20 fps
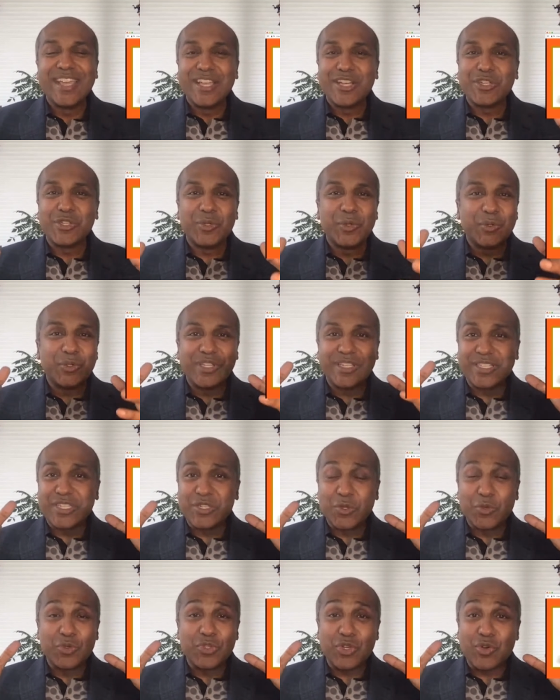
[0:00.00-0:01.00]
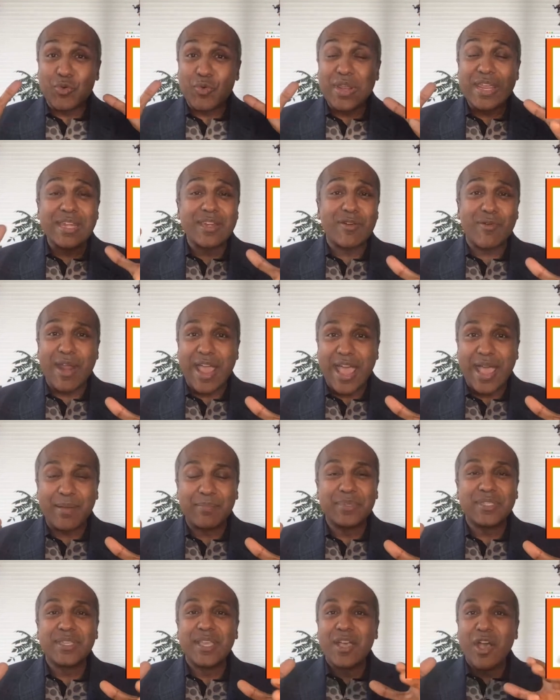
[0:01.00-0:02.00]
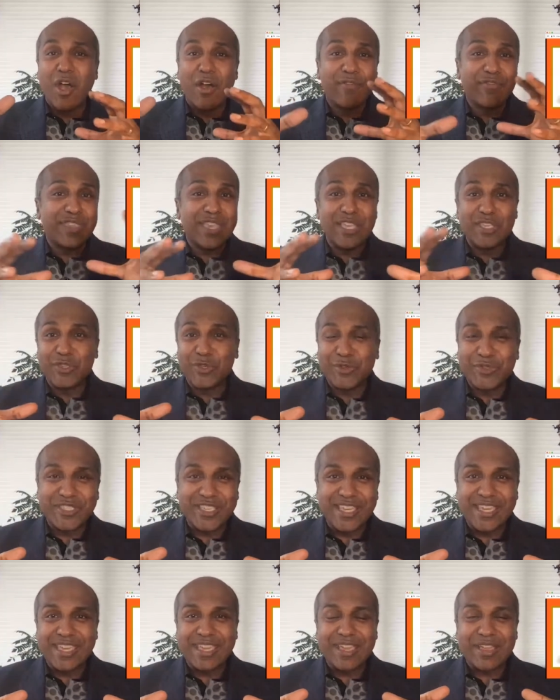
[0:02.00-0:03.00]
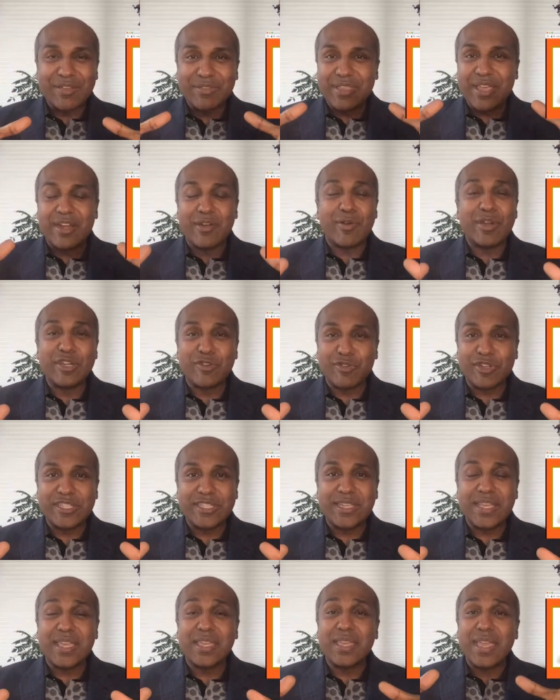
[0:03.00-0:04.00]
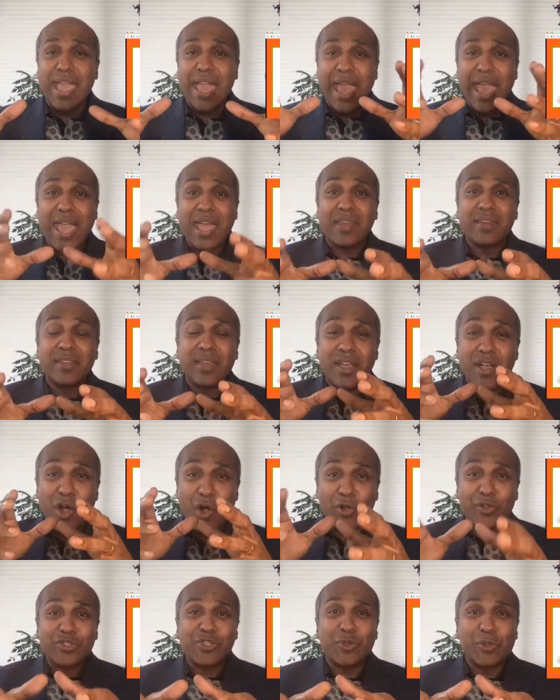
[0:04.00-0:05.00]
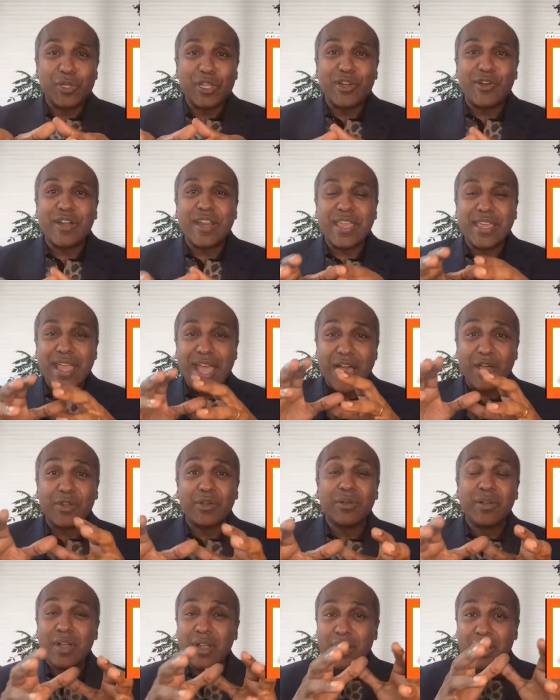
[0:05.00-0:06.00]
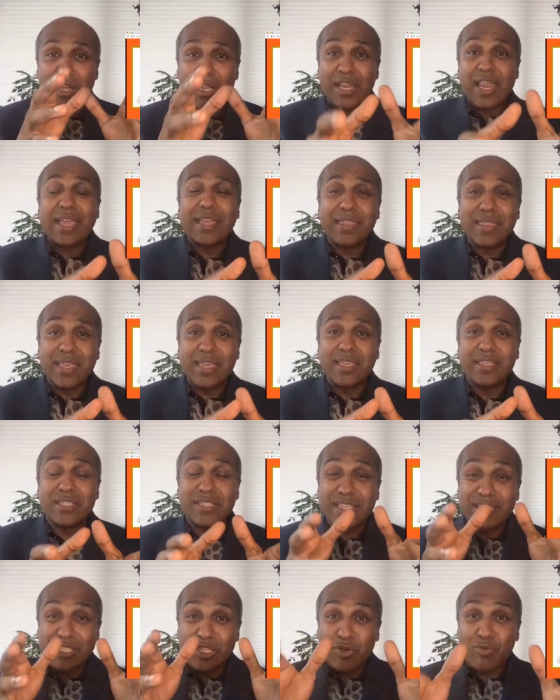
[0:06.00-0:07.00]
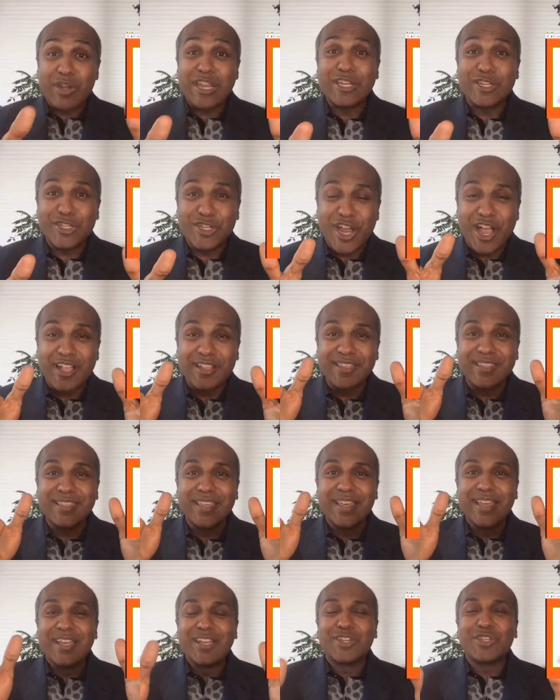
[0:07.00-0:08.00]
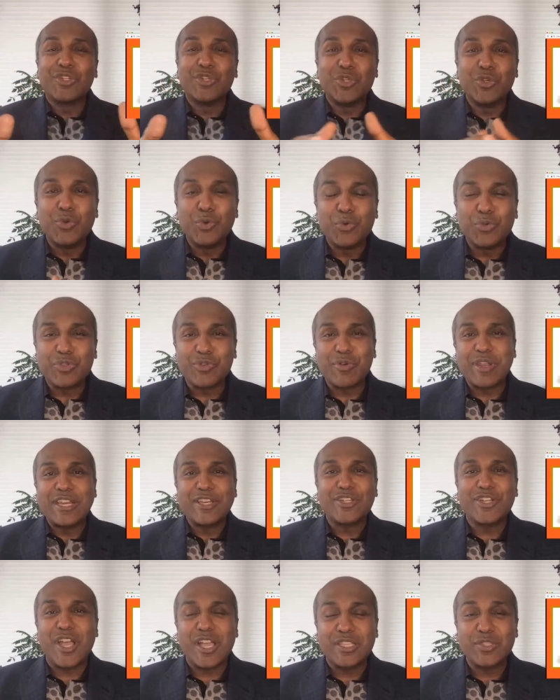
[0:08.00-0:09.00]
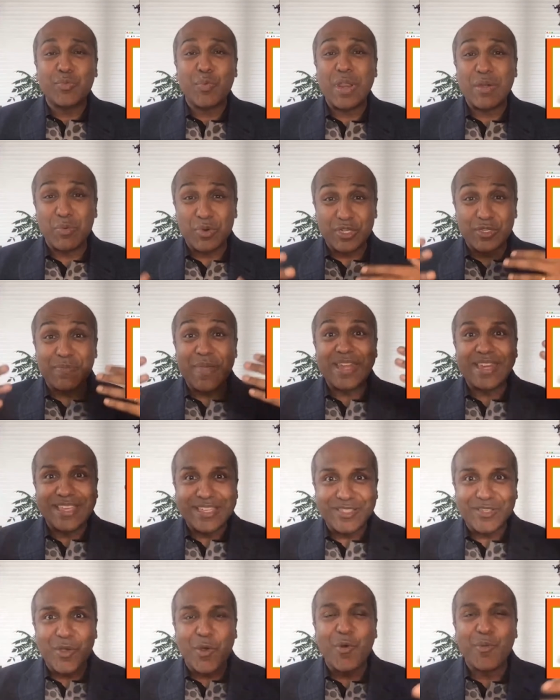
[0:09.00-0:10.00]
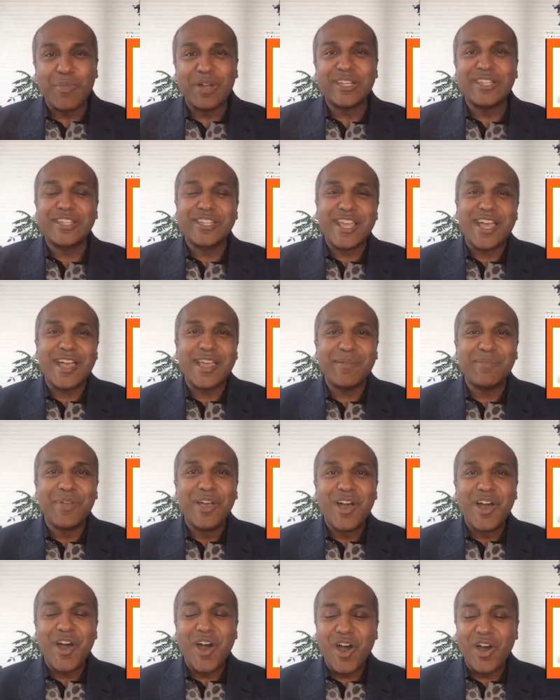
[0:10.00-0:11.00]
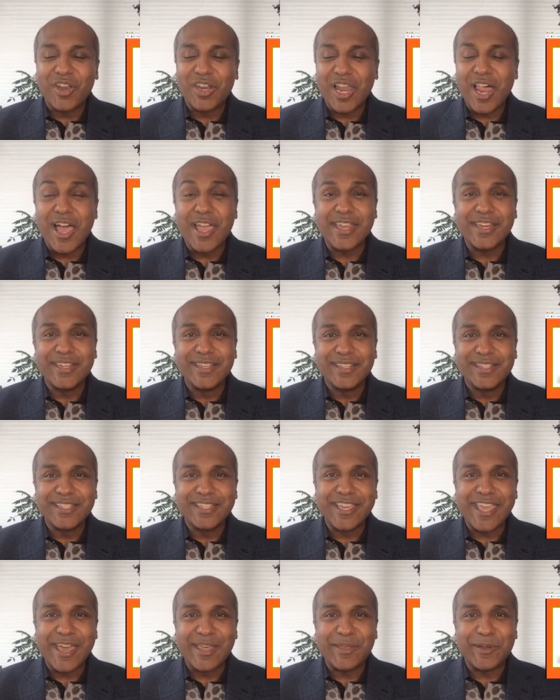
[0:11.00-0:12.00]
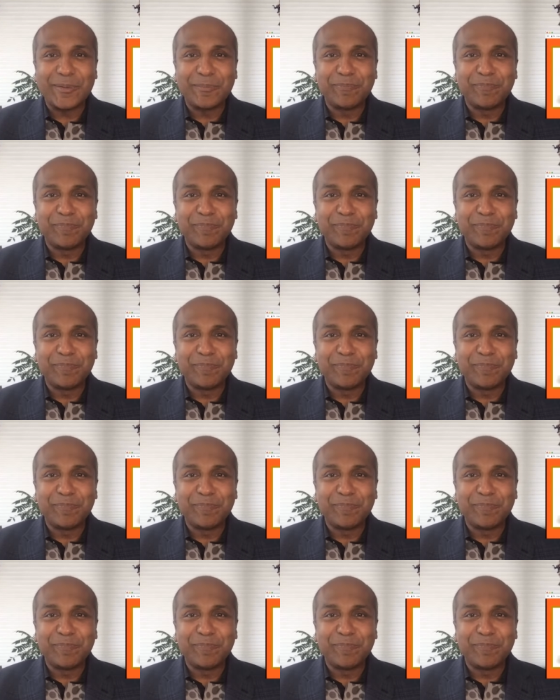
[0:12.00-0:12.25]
to just do screen grabs of things you see that are interesting, and also learning how to collect things in screenshots, to do screenshots when we're spending so much time online together.